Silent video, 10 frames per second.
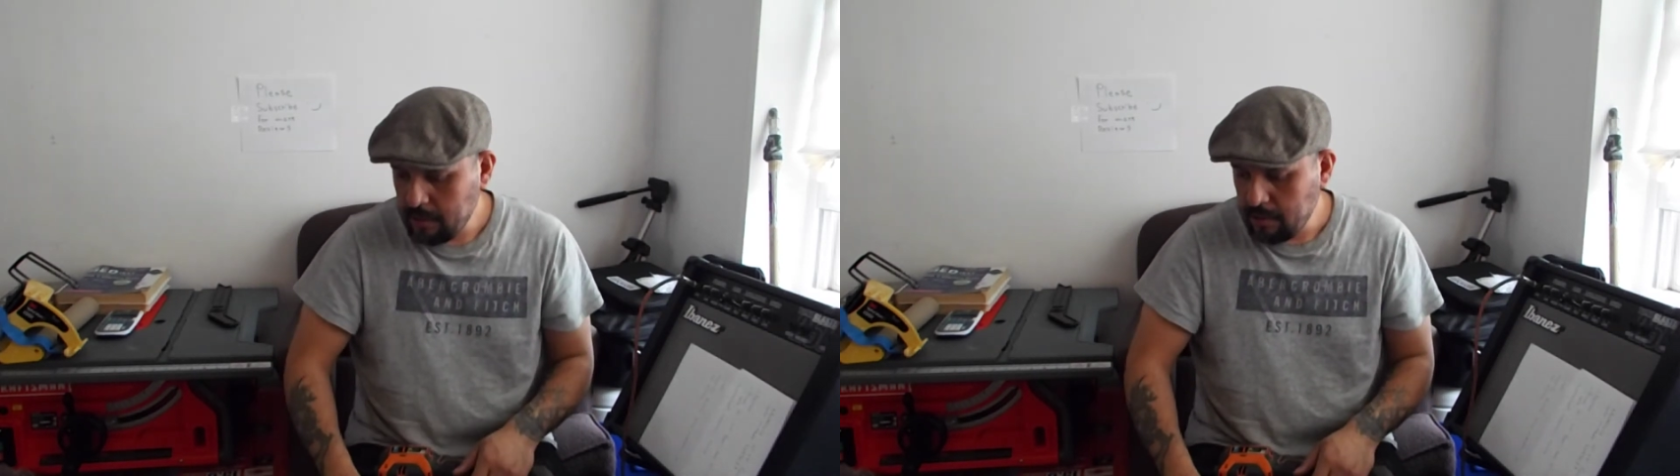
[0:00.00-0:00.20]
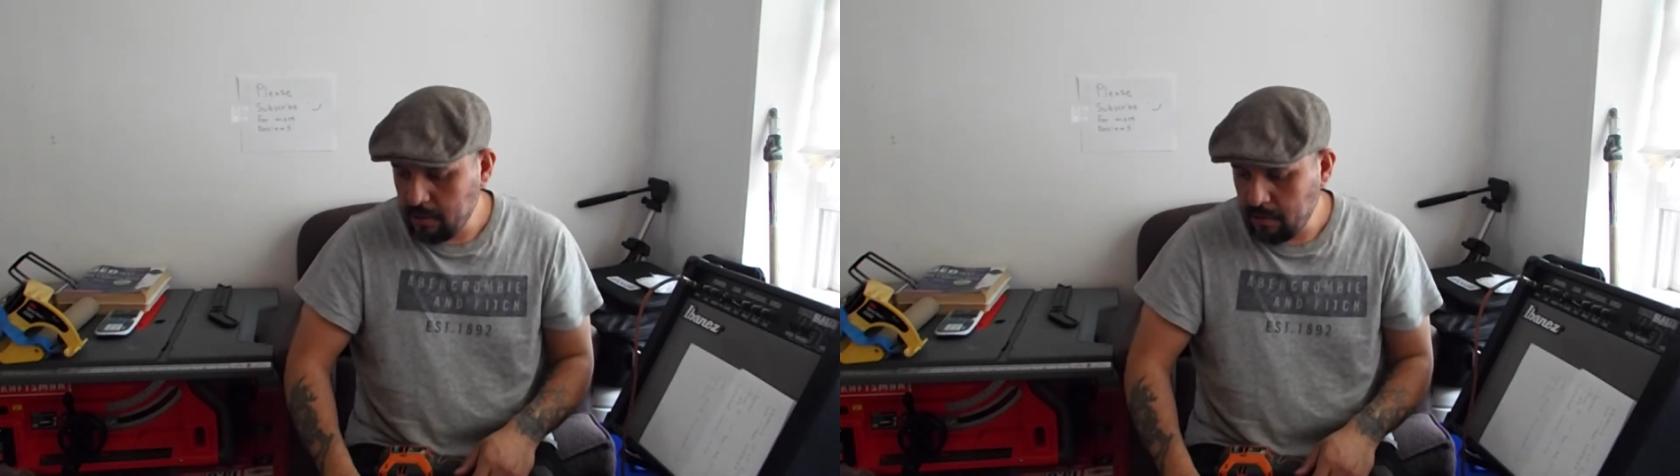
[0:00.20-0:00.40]

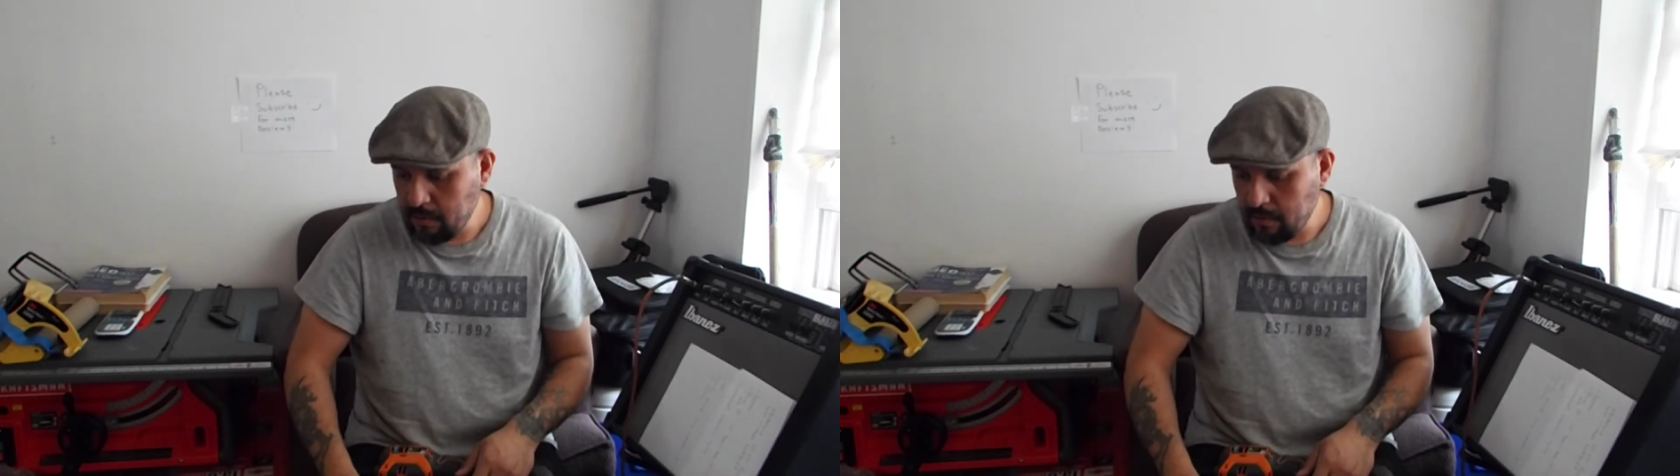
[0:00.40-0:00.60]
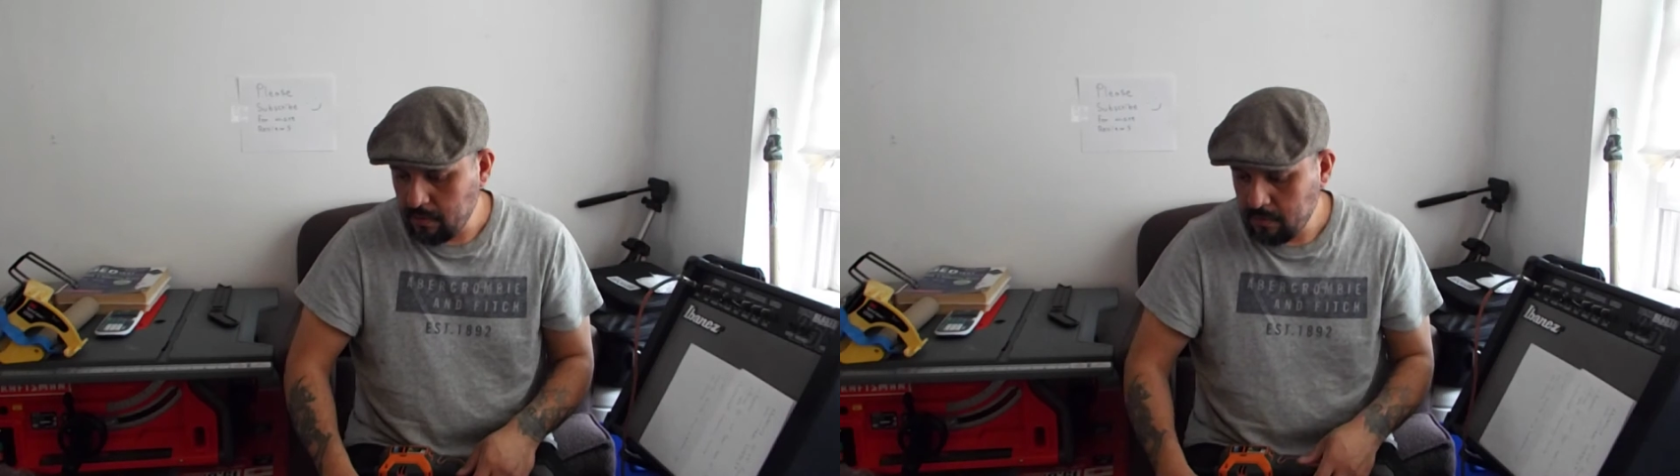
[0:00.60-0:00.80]
you
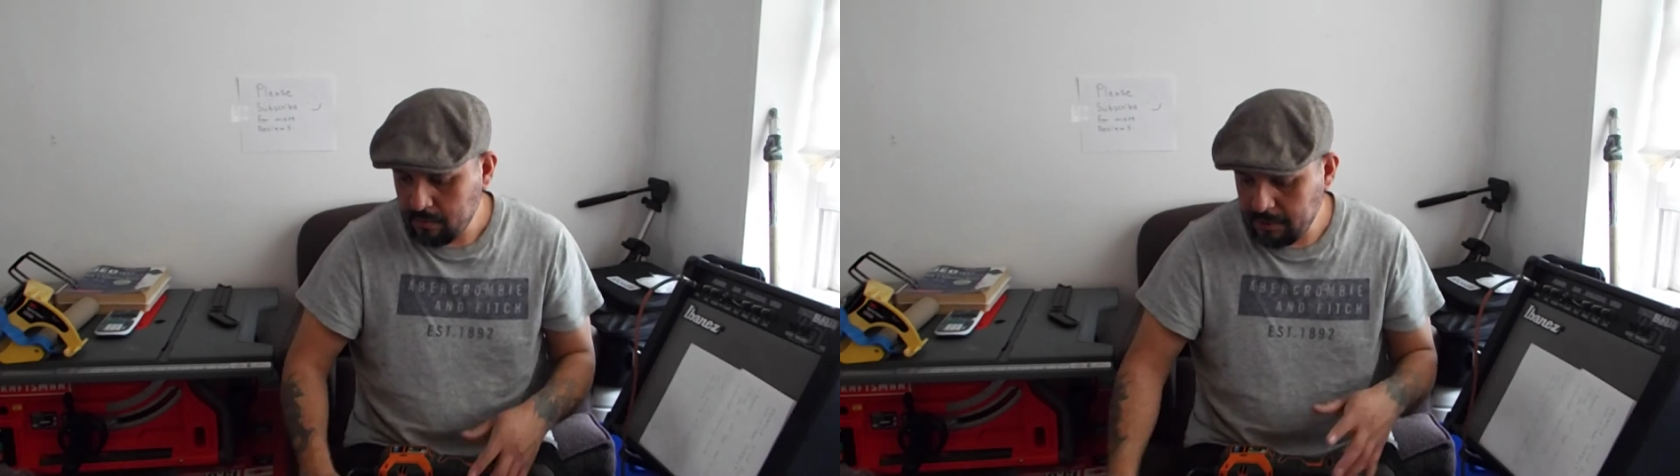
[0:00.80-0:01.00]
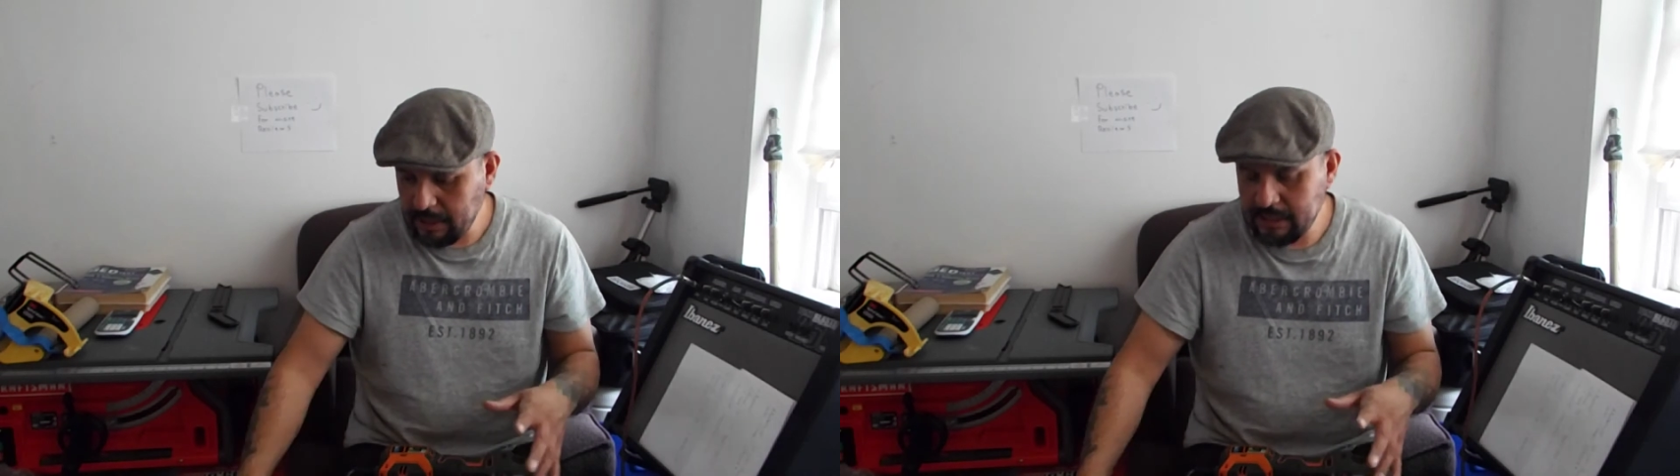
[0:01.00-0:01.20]
know,
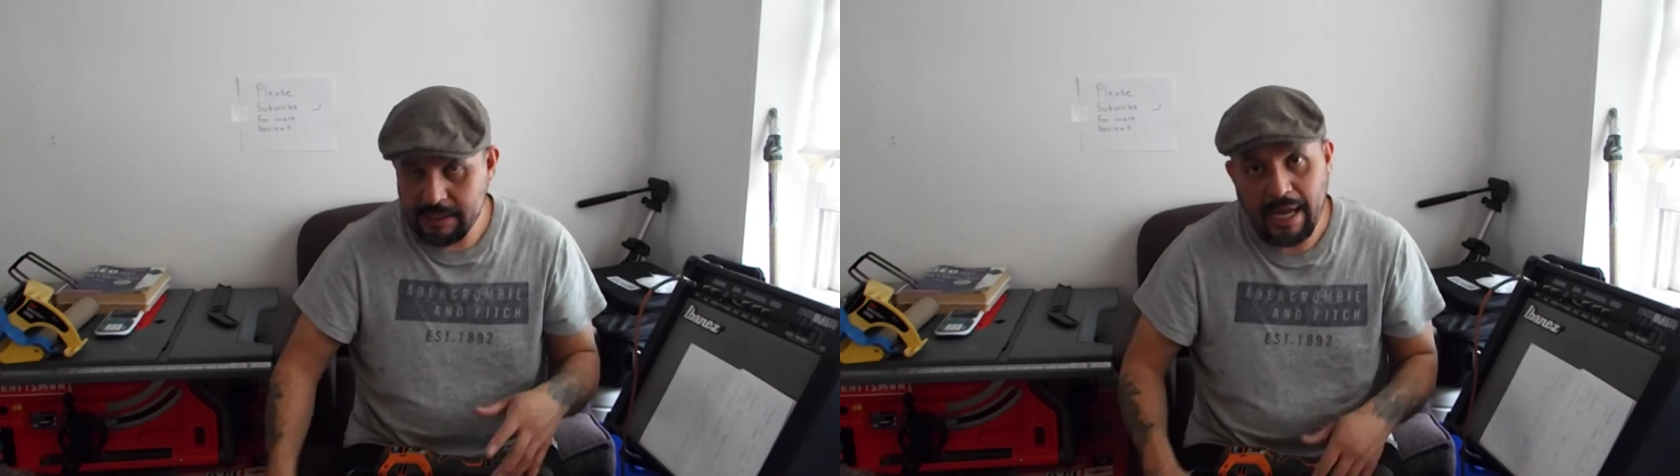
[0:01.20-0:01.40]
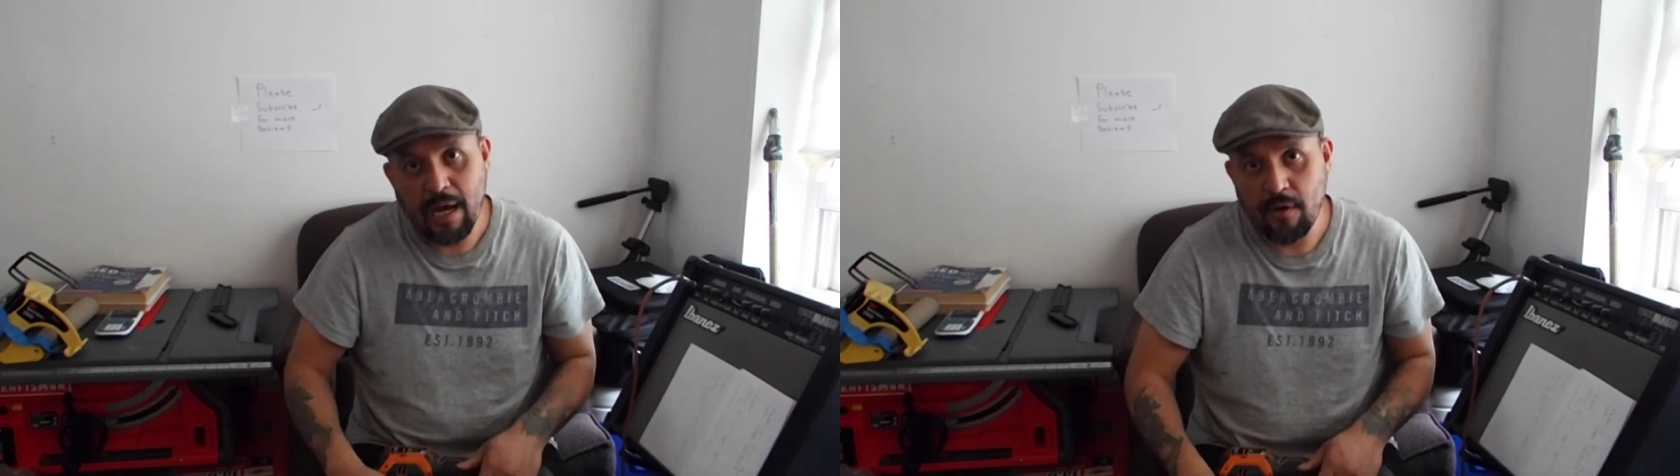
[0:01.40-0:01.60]
kneeling
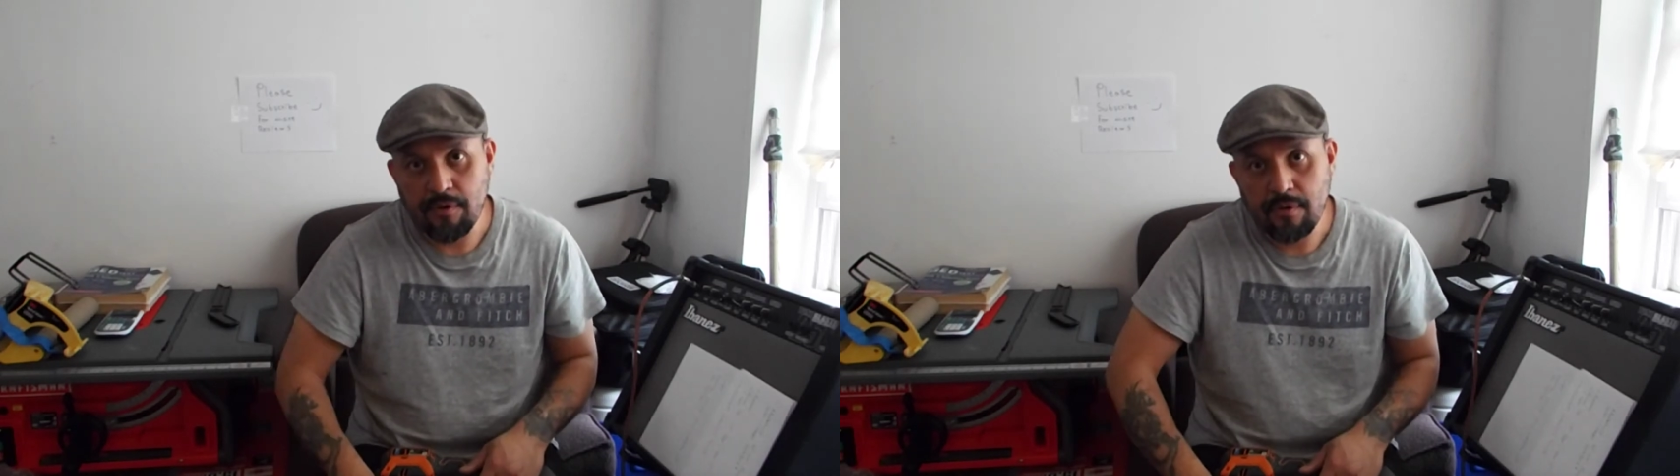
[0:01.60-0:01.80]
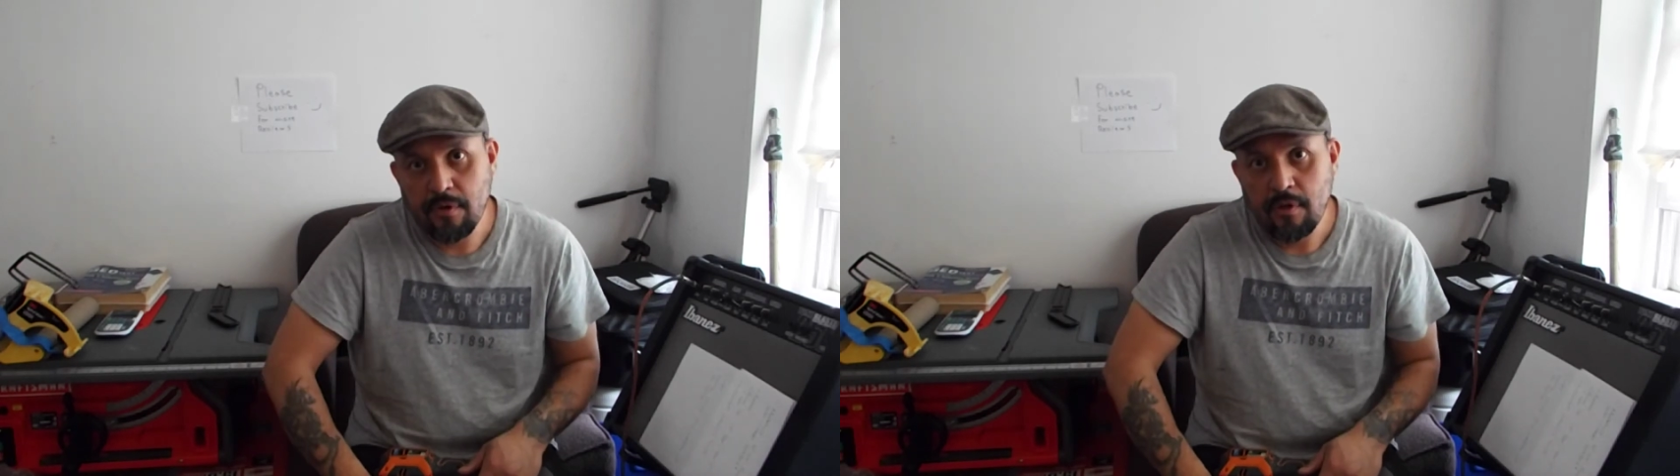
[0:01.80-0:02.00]
down.